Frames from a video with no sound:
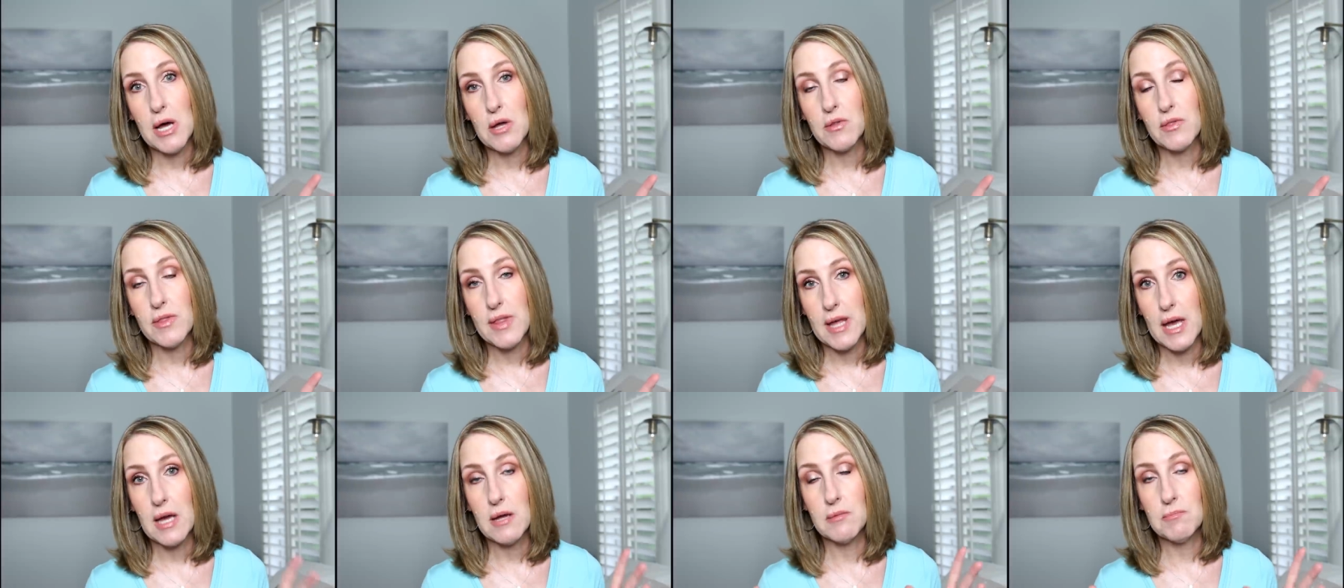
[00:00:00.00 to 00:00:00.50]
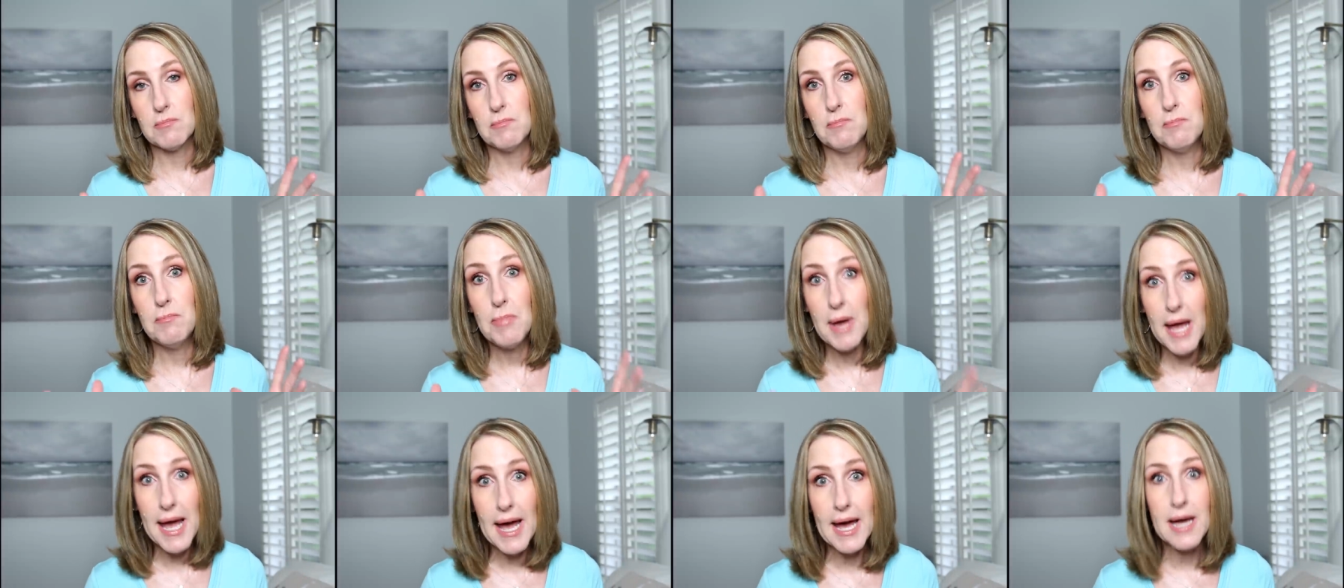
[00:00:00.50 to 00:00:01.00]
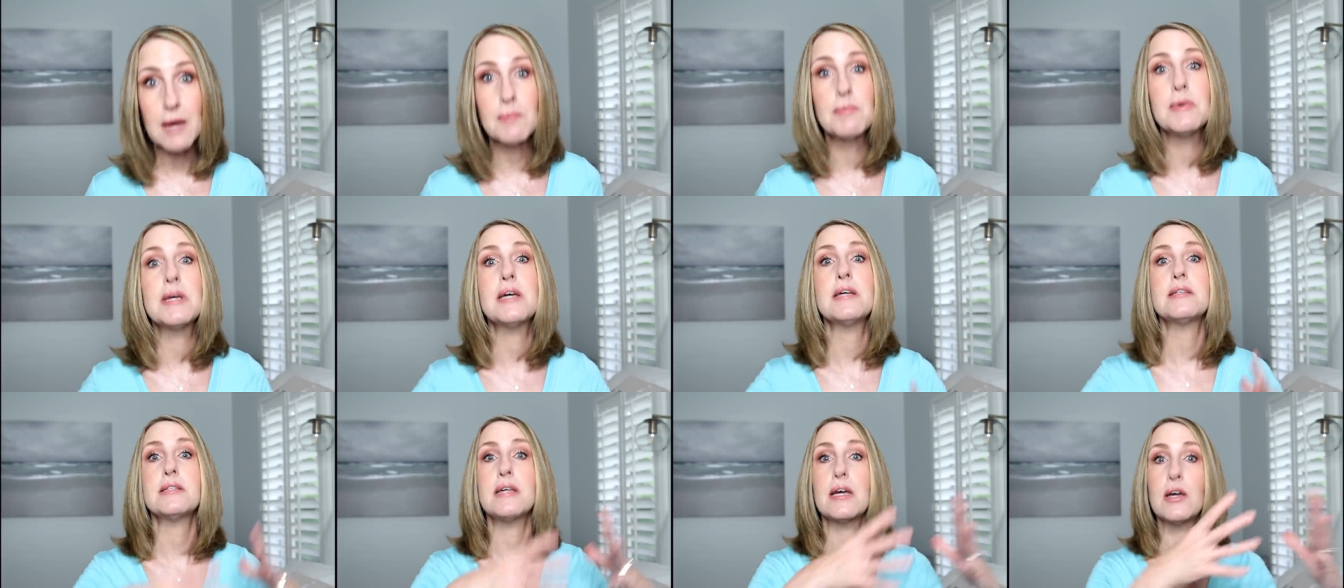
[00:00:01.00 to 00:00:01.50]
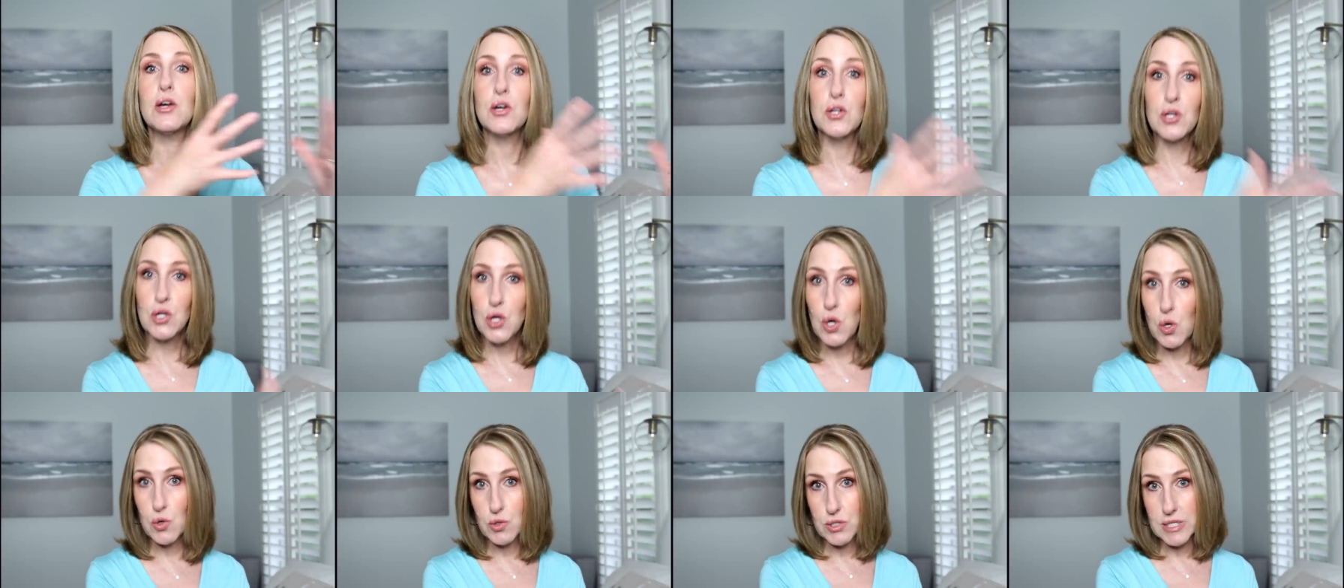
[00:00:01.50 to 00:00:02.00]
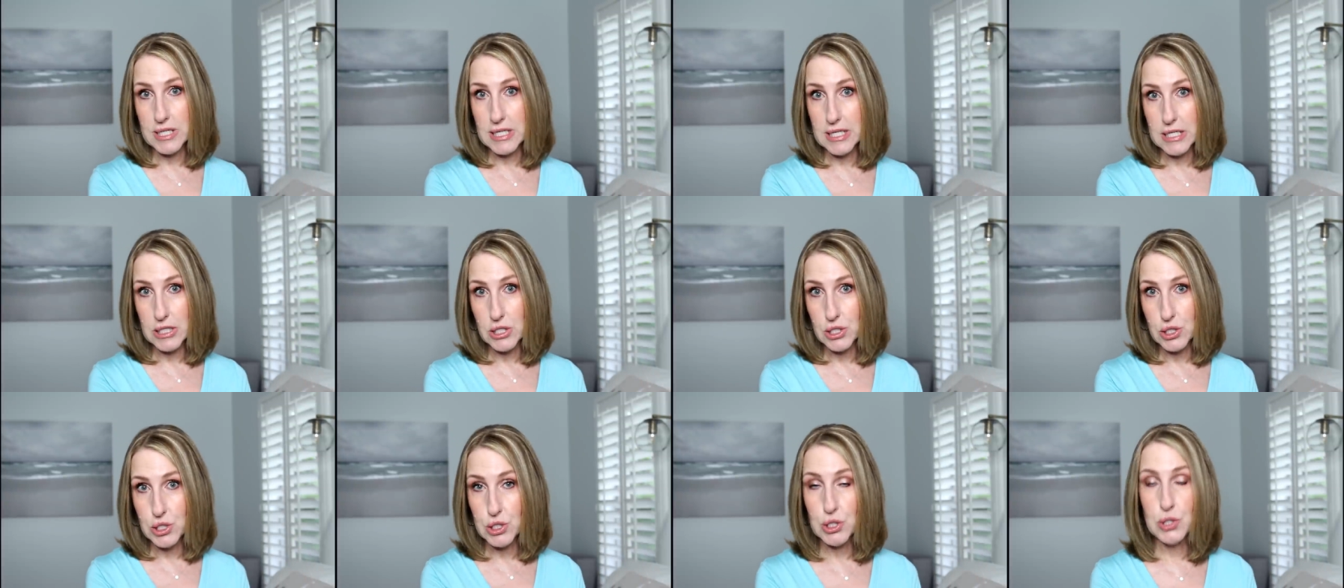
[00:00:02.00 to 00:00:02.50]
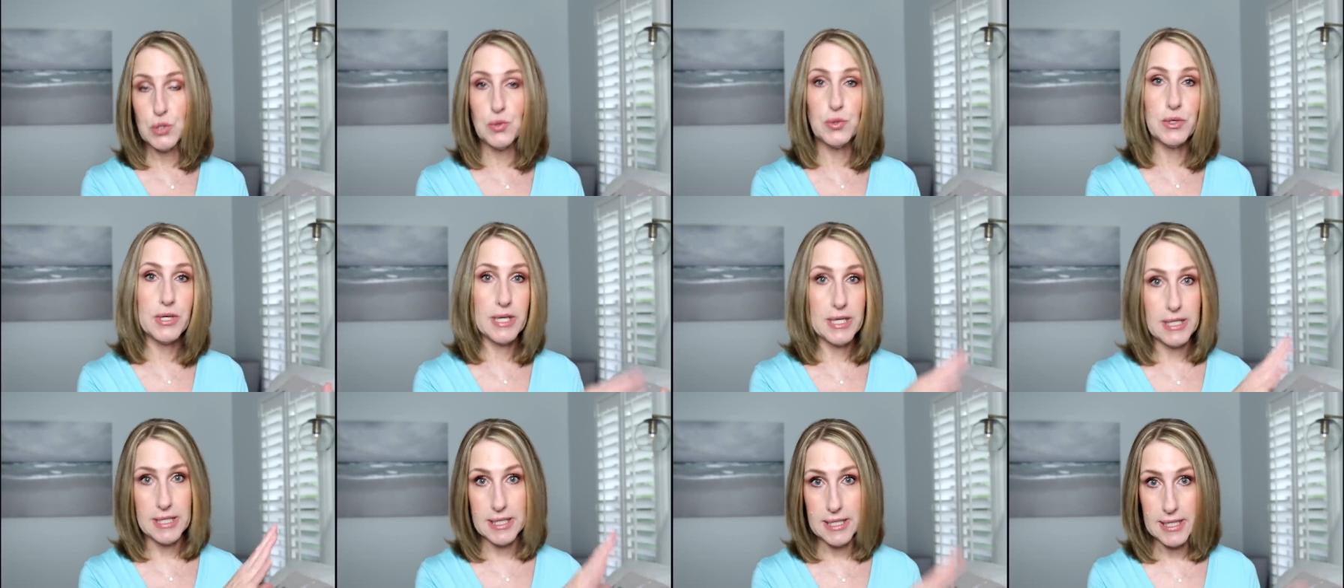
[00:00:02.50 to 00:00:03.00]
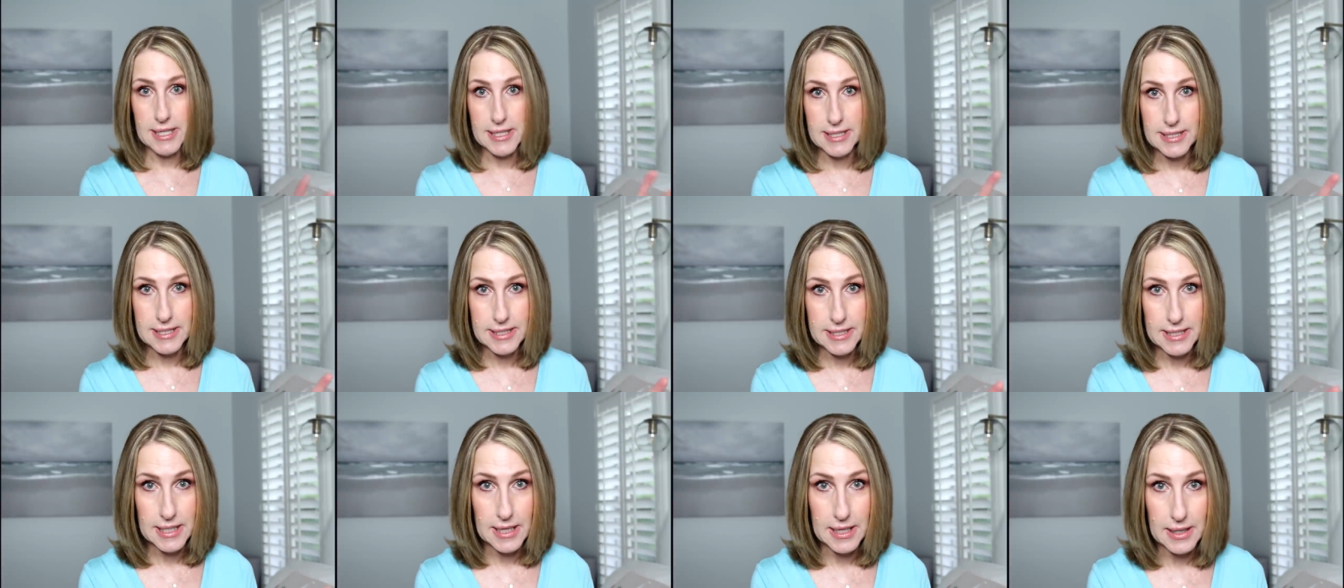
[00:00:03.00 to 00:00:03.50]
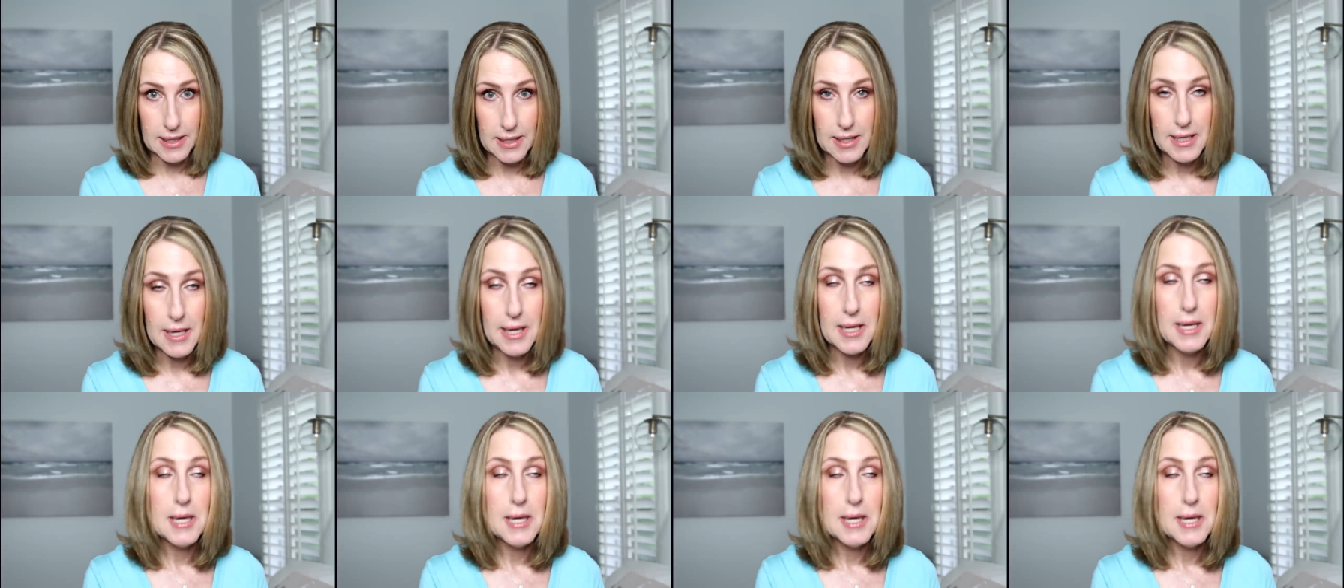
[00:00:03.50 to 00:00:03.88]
about that bag because I go to Coach and get it too and get it on sale.